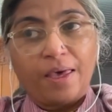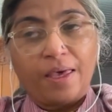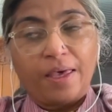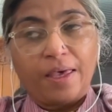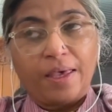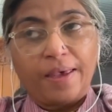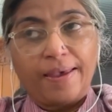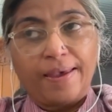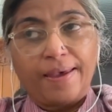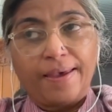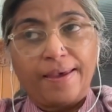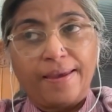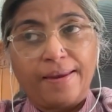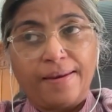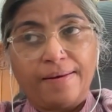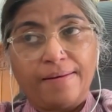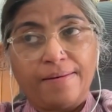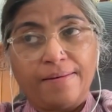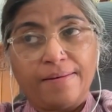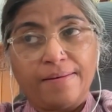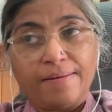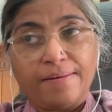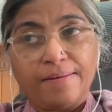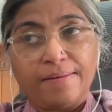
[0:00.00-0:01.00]

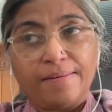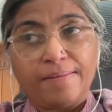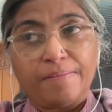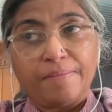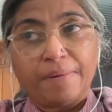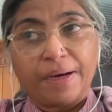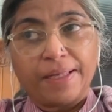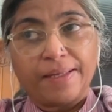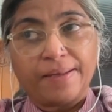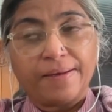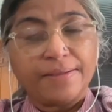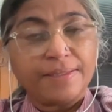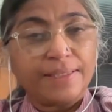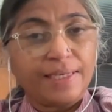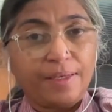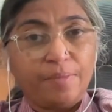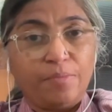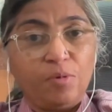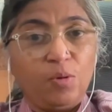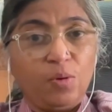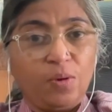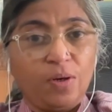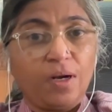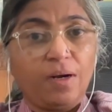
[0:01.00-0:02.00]
and by the
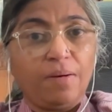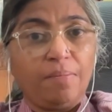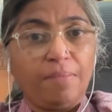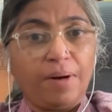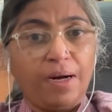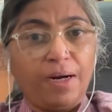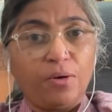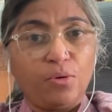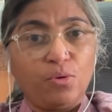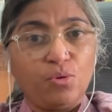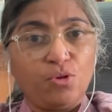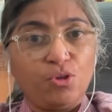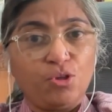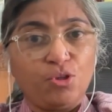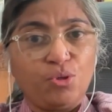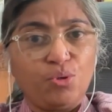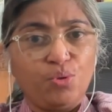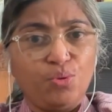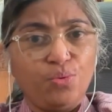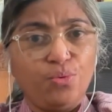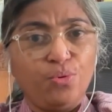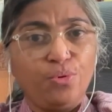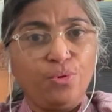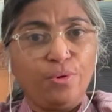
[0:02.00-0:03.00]
time you come out,
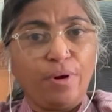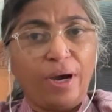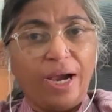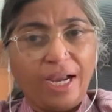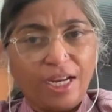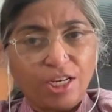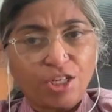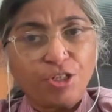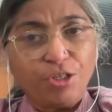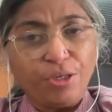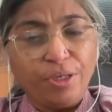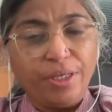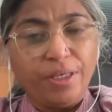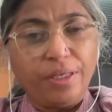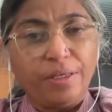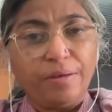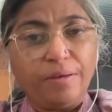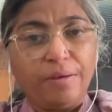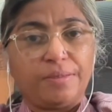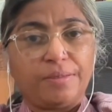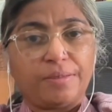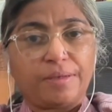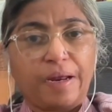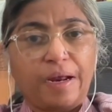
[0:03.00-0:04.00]
you actually
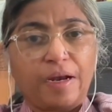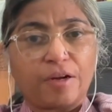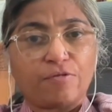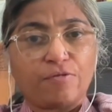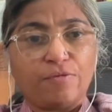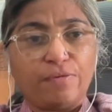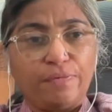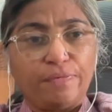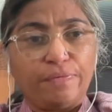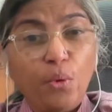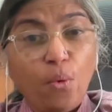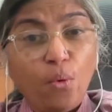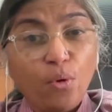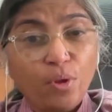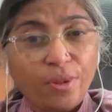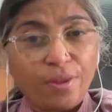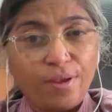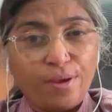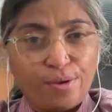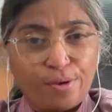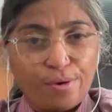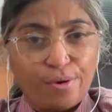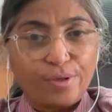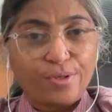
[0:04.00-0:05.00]
start
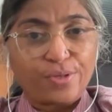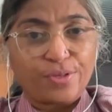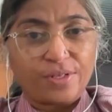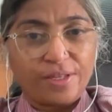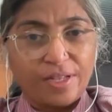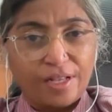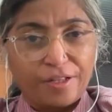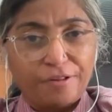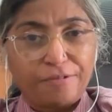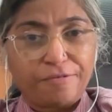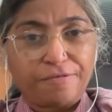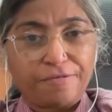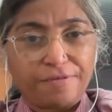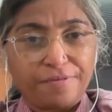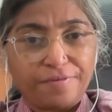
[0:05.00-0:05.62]
loathing yourself.